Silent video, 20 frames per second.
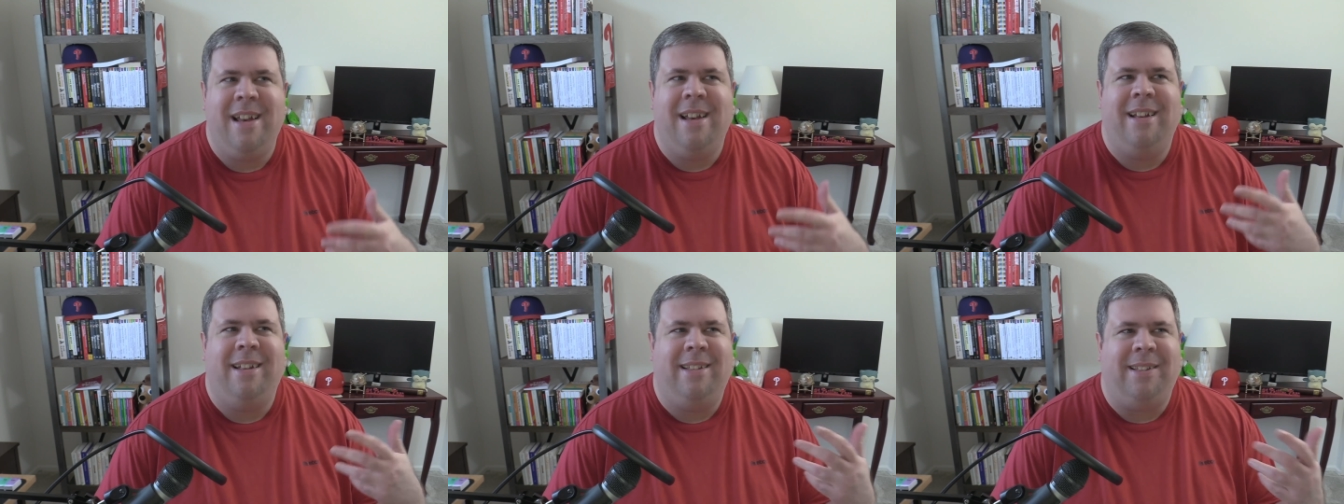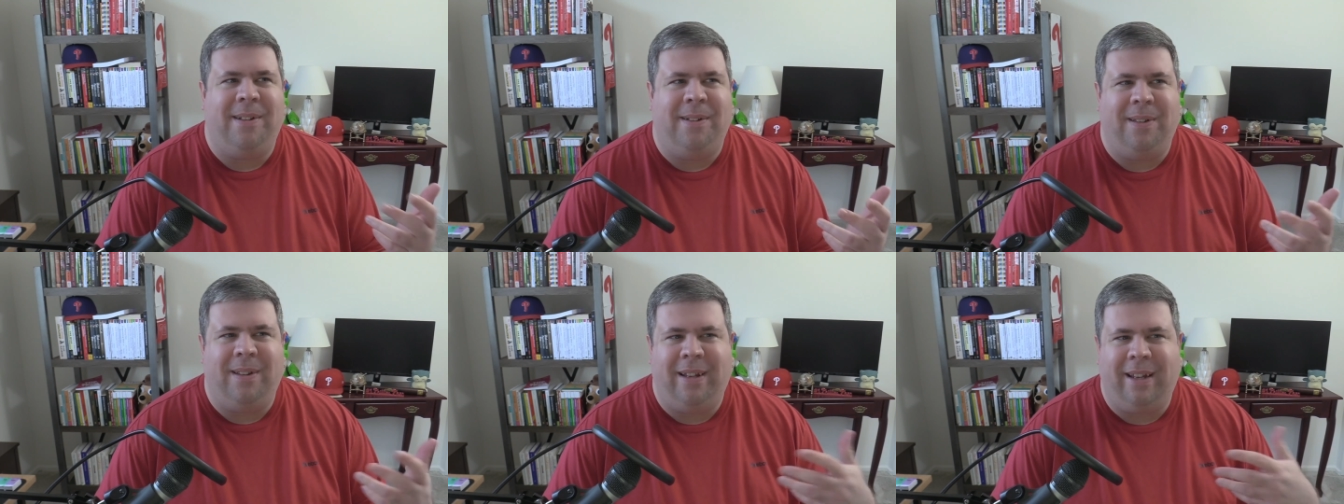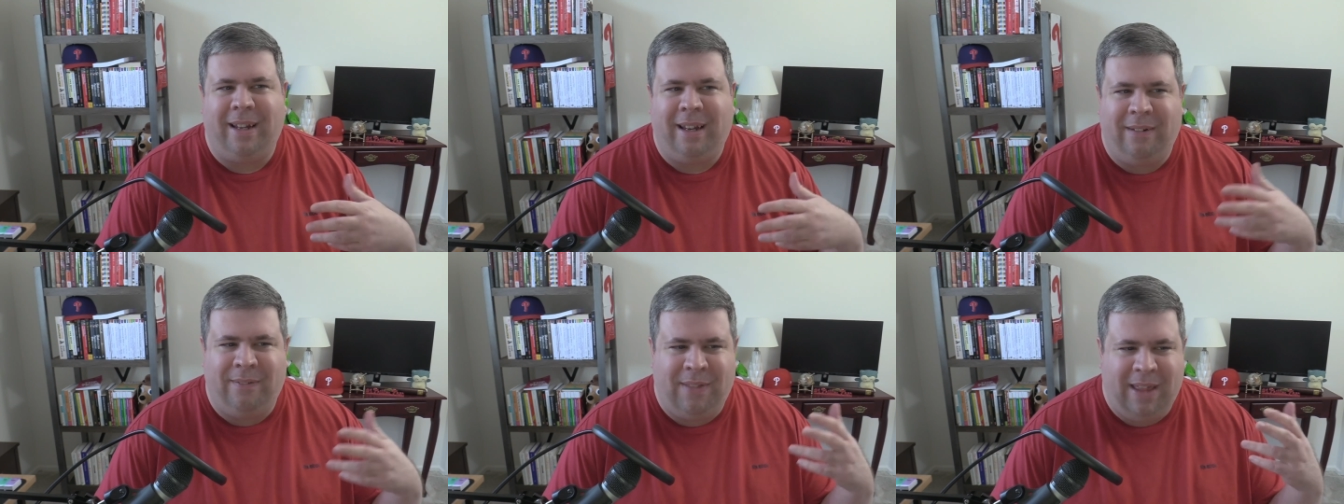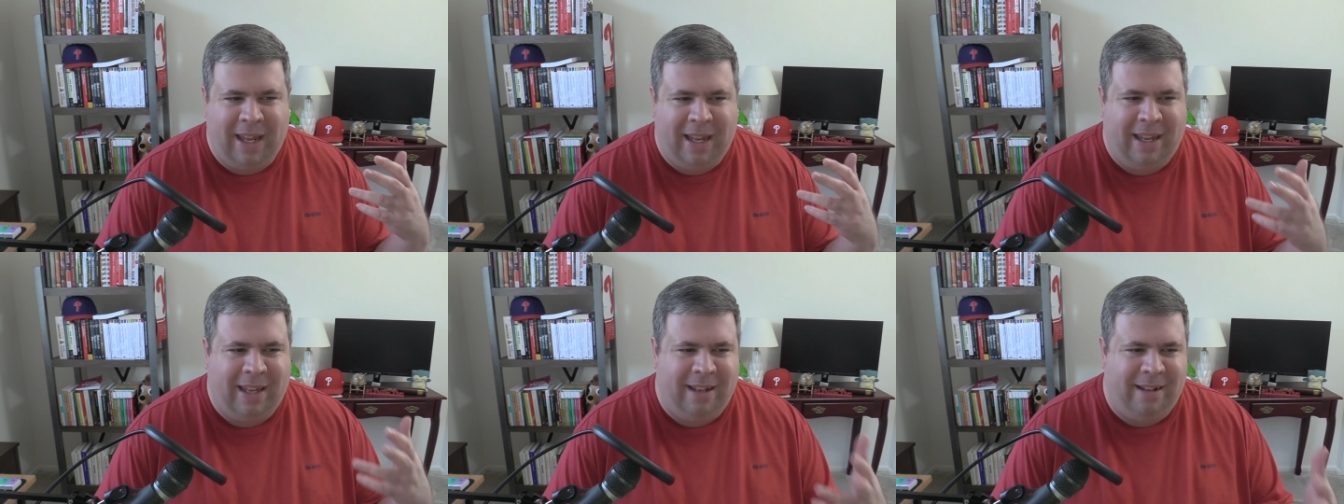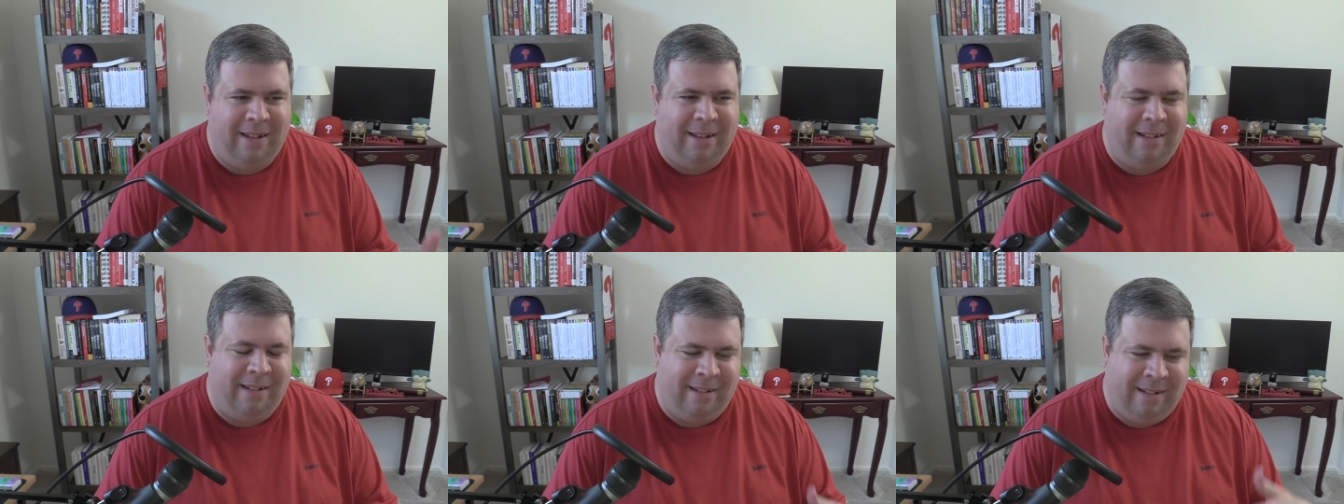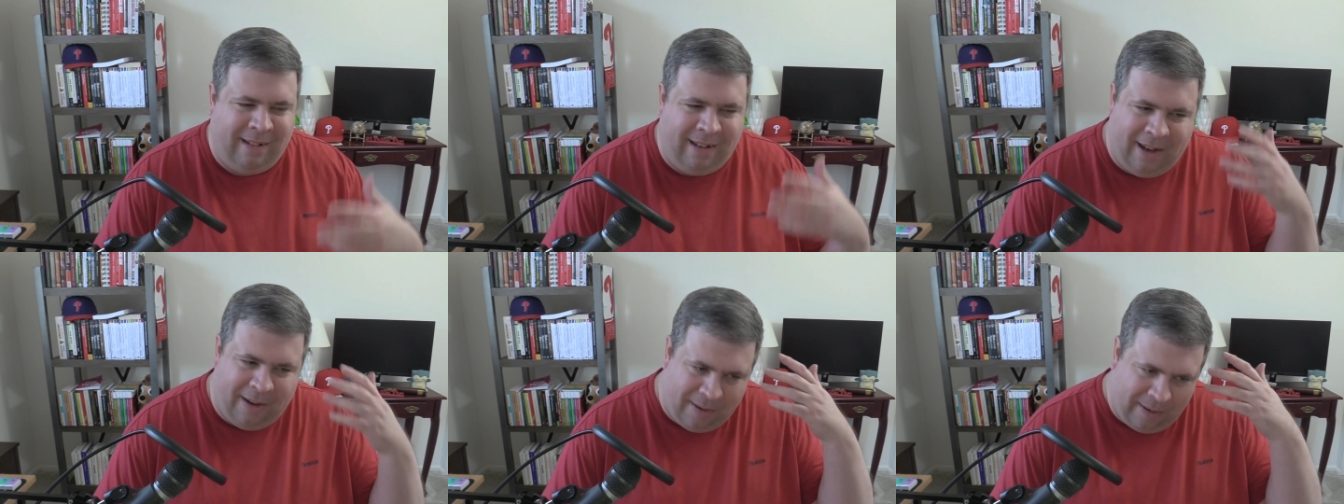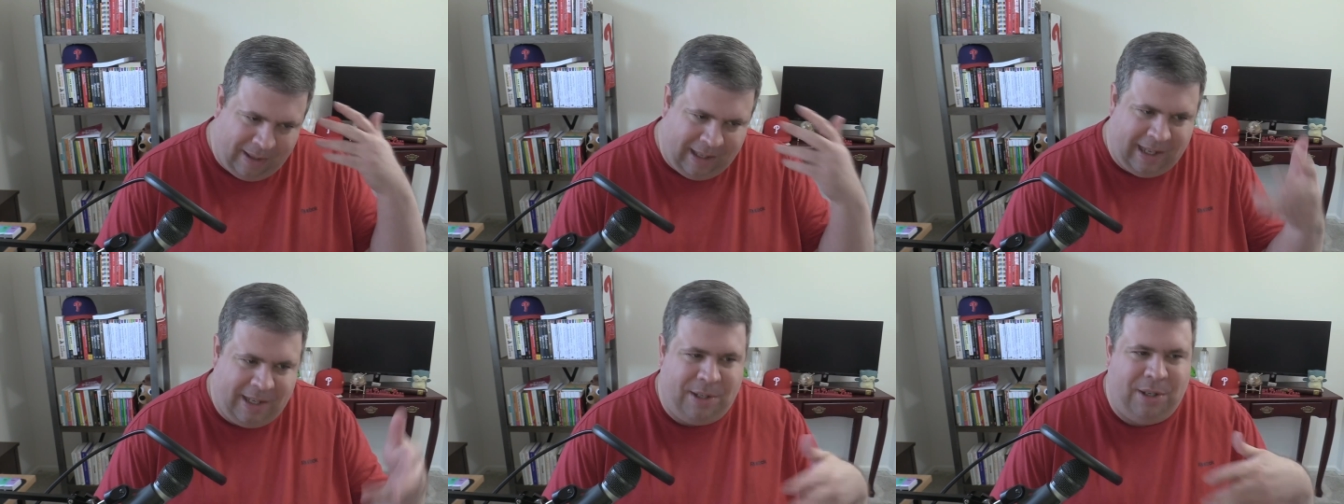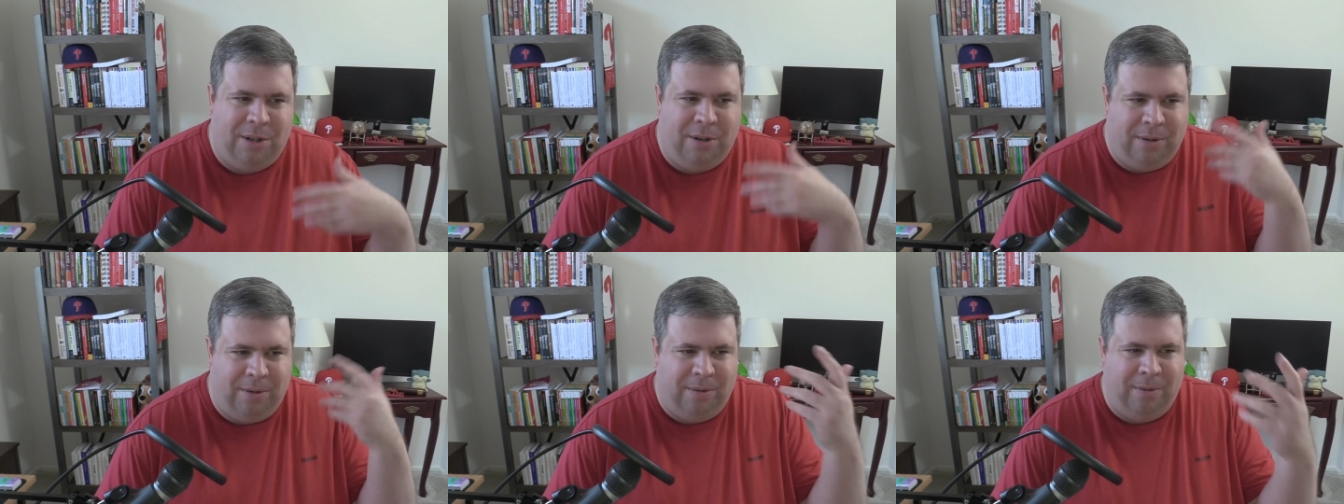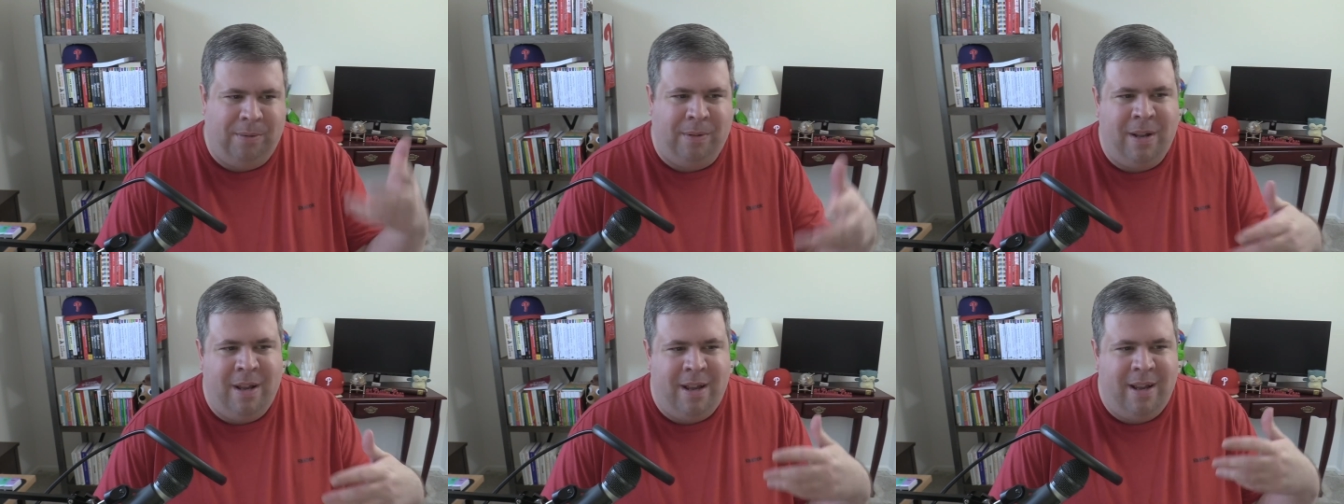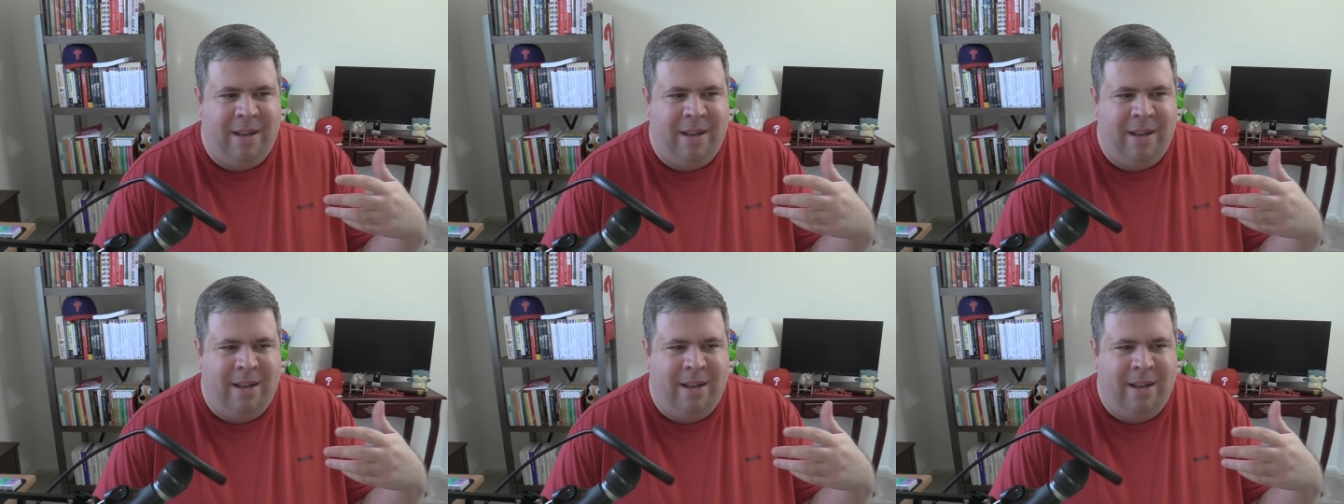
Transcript: So like if they can, get you